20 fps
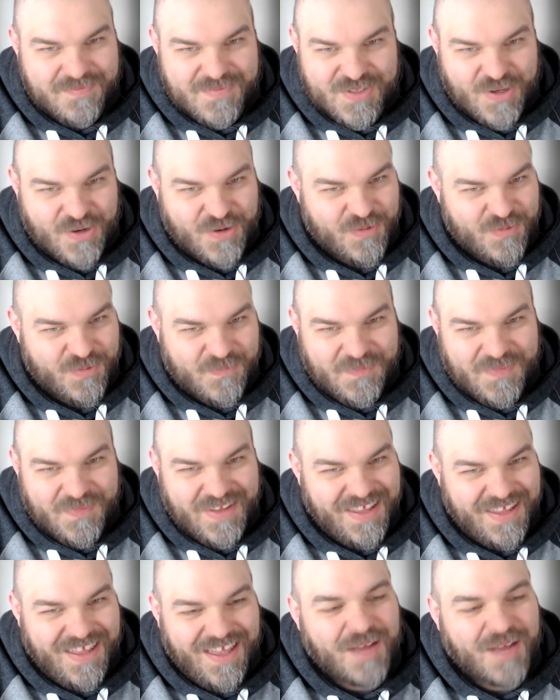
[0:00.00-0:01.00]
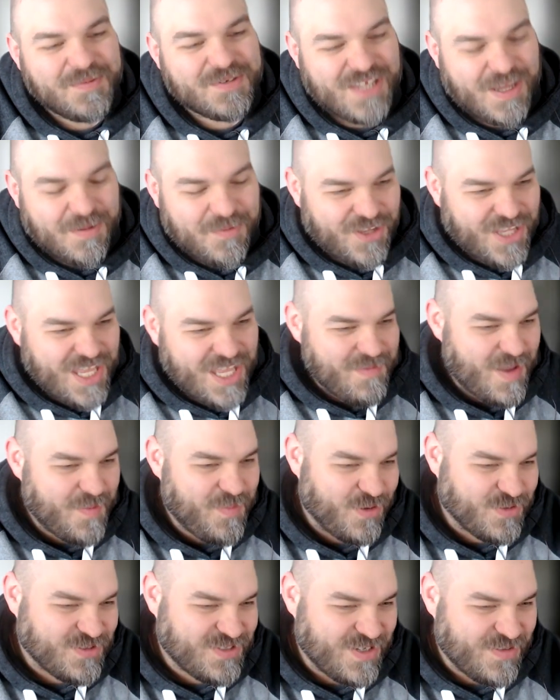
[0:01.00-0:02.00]
So I'm looking at my
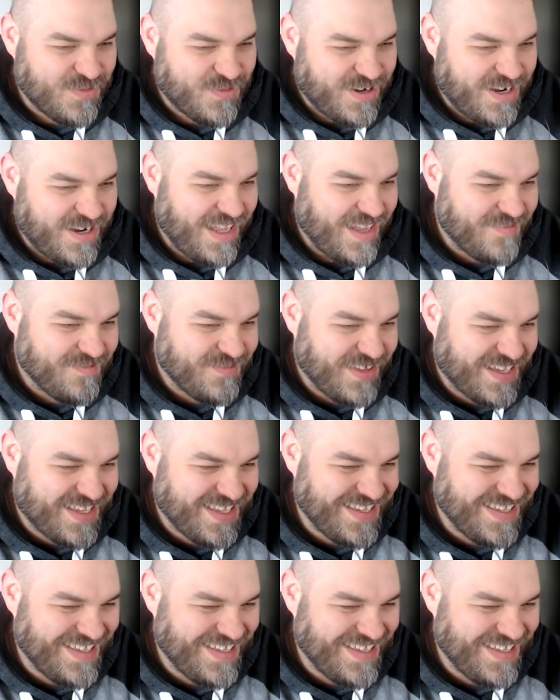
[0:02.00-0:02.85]
post-it where I have like